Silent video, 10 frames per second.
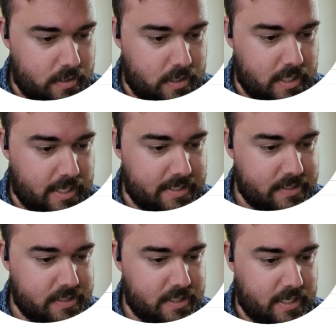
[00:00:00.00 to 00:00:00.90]

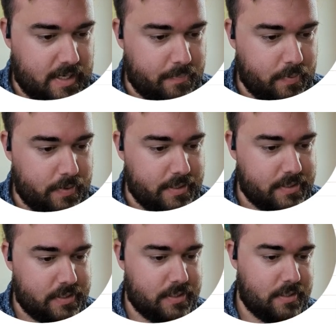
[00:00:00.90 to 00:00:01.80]
this that I
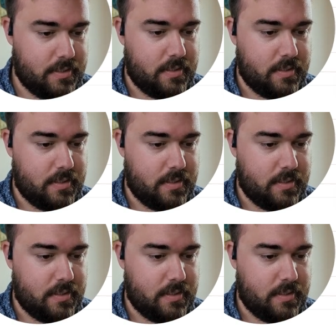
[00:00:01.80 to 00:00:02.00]
put